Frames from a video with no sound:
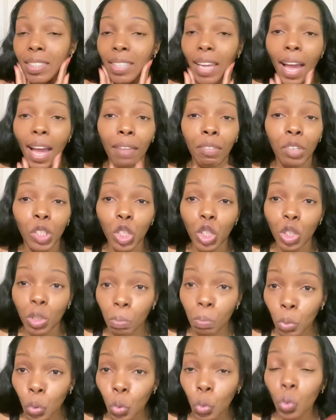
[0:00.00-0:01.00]
have a
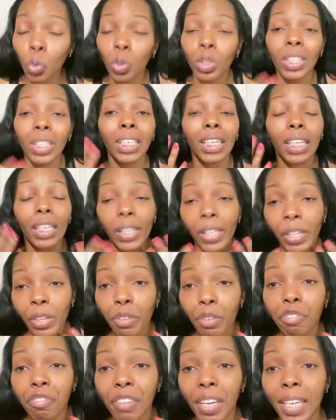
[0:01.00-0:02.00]
smooth, clear
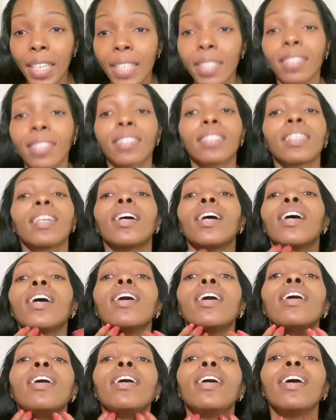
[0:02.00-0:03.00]
face
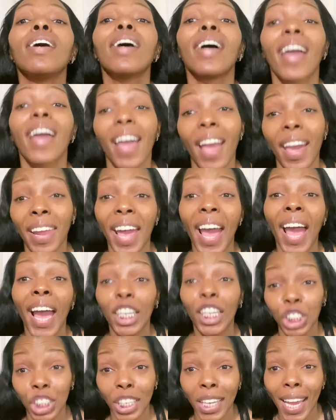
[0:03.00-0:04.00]
and an
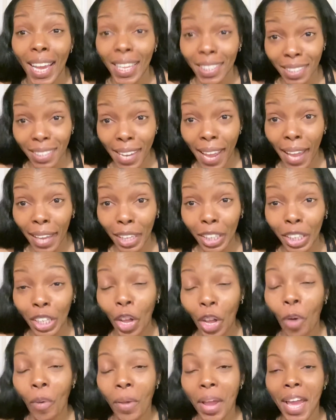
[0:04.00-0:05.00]
ashy ass neck,
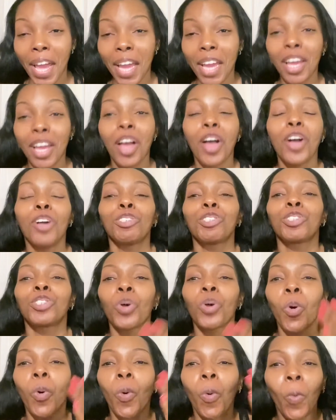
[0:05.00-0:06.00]
okay?
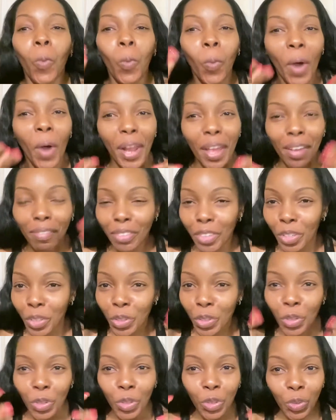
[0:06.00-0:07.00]
So whatever
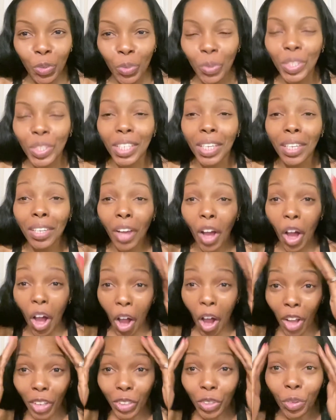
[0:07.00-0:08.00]
you're using
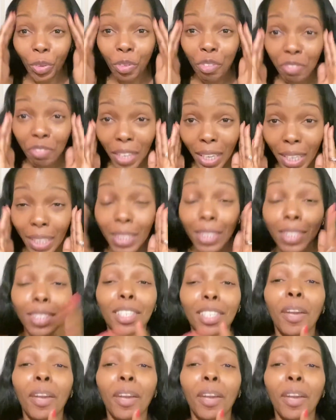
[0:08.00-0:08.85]
on your face,